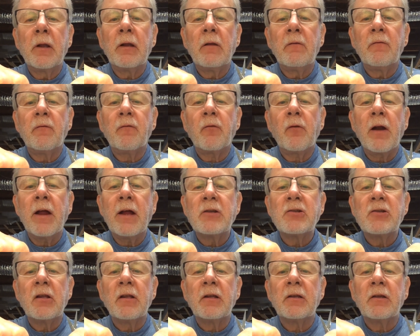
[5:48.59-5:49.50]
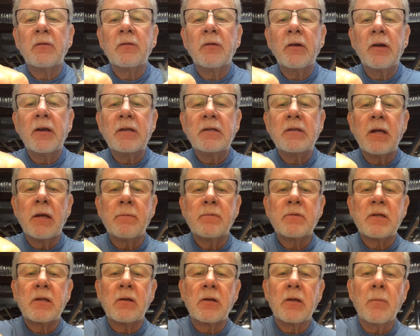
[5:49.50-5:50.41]
fragile at their very
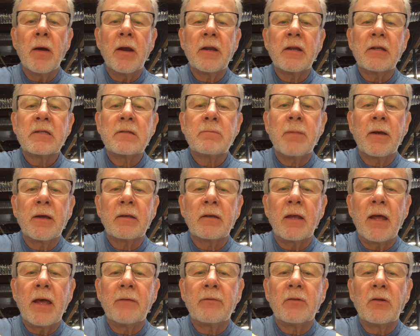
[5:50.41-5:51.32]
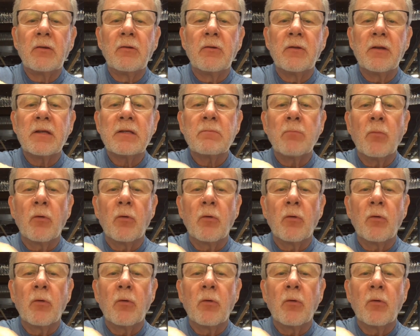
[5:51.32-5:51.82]
tips, so you might expect to have to do this